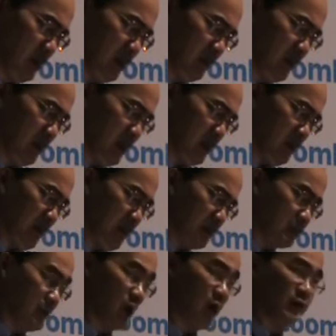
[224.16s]
Vietnam
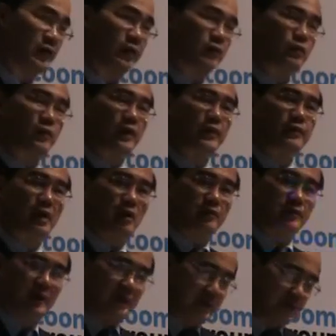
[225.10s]
has more than
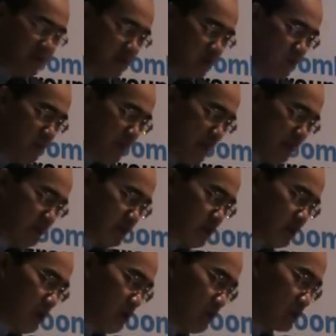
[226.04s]
3,000
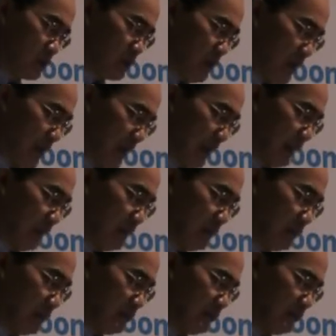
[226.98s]
kilometer coastline.